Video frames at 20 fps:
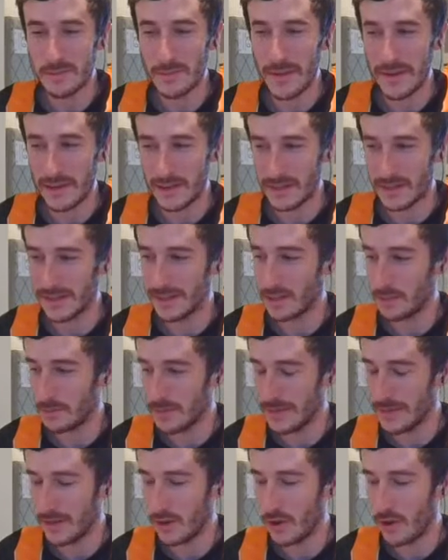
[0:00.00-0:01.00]
been a little
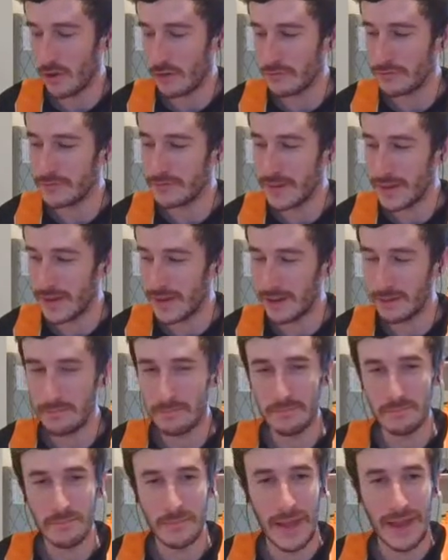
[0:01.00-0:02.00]
bit of
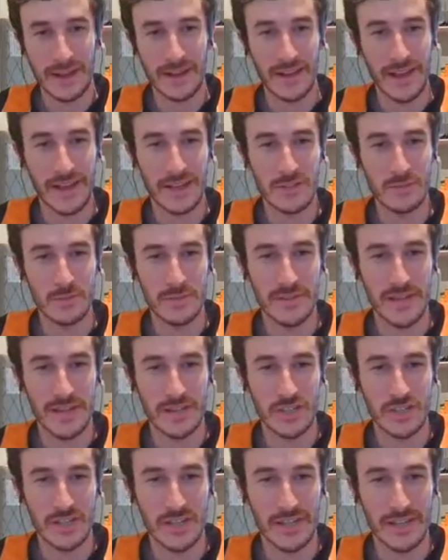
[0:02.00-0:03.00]
backlash
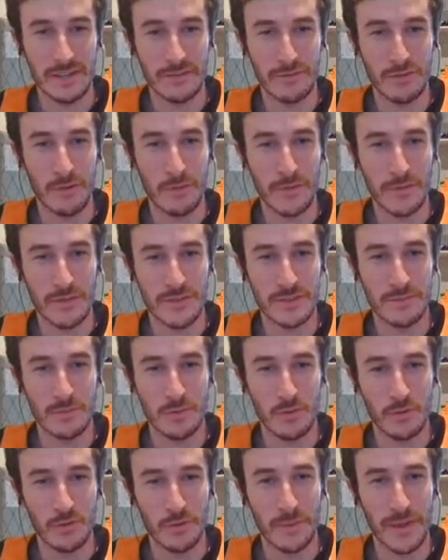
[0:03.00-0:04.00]
potentially from the
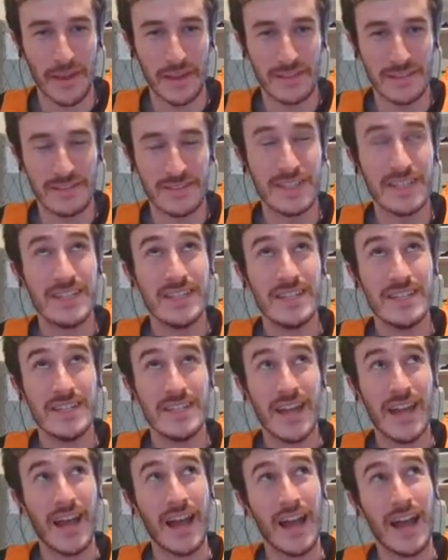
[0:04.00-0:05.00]
supporter base,
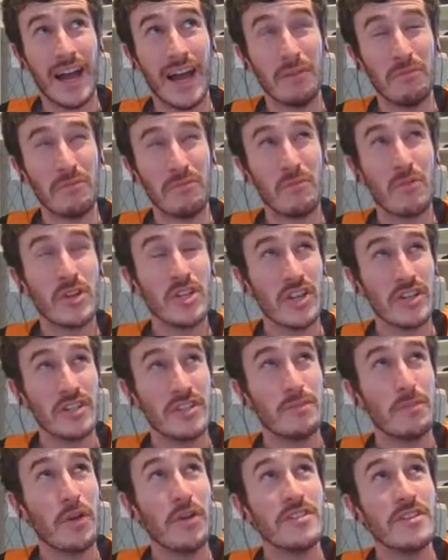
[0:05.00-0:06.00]
which I
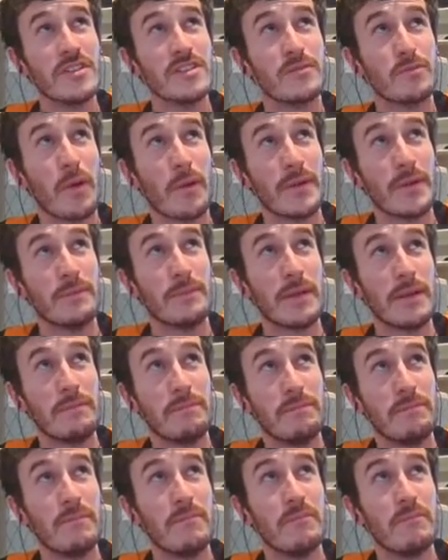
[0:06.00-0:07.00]
suppose it's probably
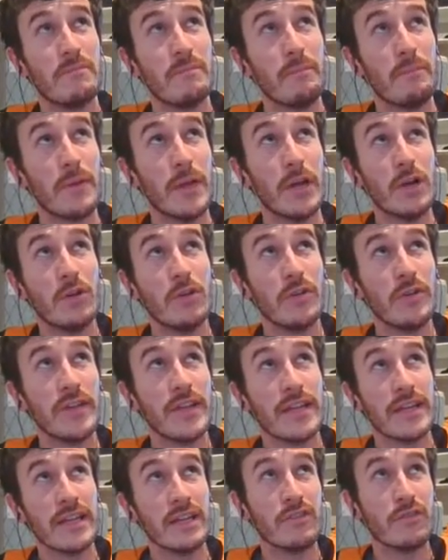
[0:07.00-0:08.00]
been
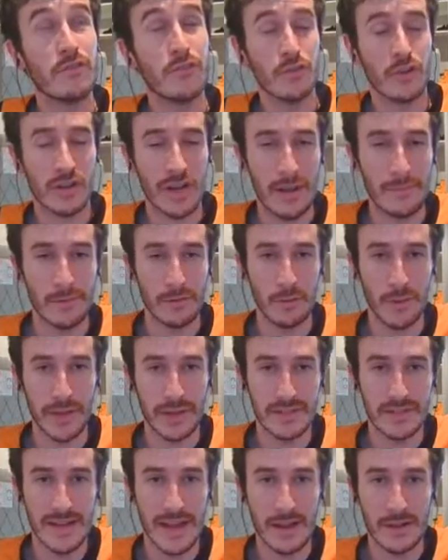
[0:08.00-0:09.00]
building for a couple of
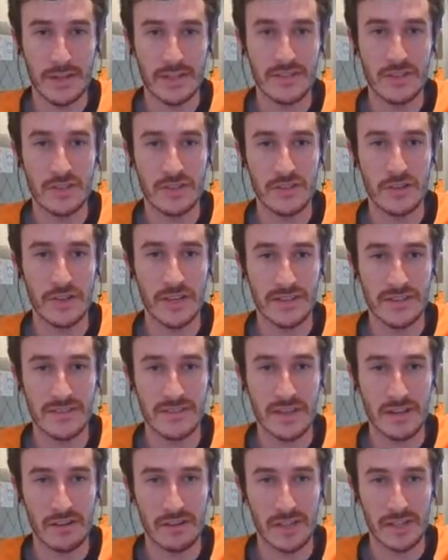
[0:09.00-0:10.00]
weeks now. So it's not
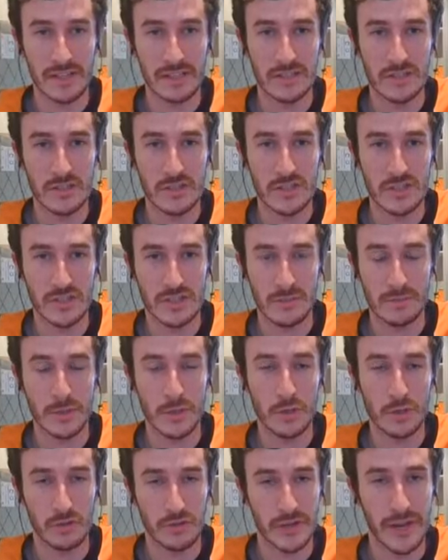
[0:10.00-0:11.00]
necessarily just a
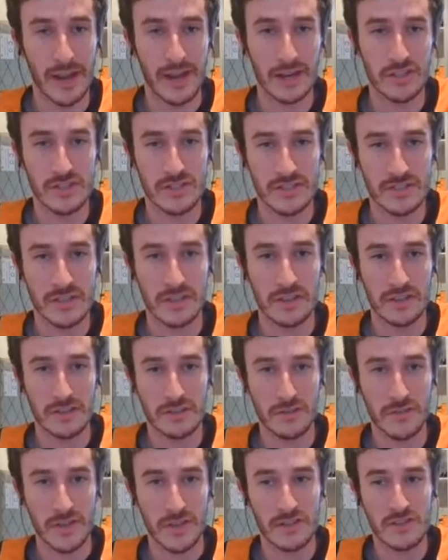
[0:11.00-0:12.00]
pure reaction to
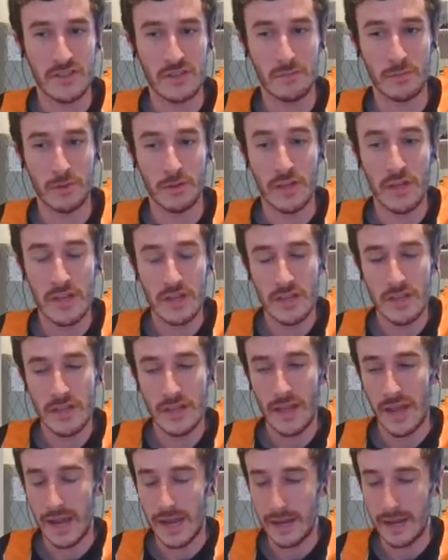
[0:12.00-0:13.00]
this fixture, but
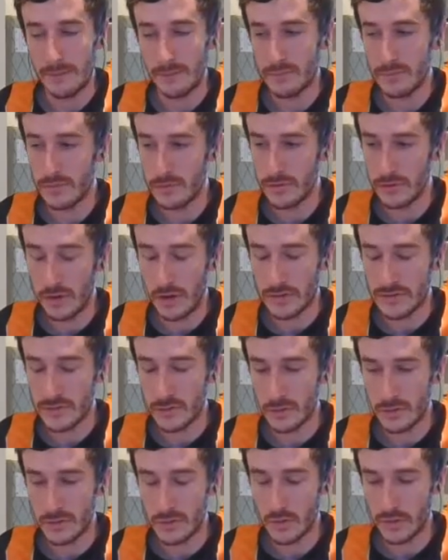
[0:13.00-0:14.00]
I was
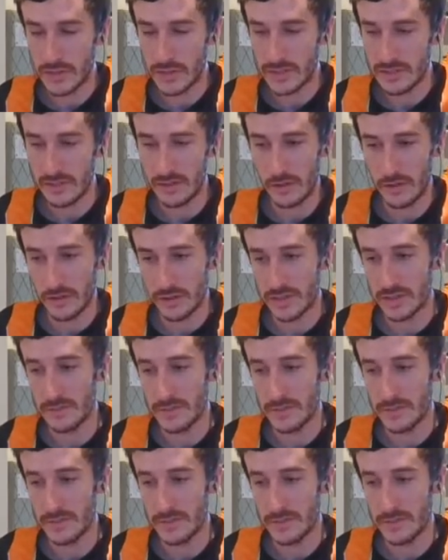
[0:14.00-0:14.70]
sort of talking to Logan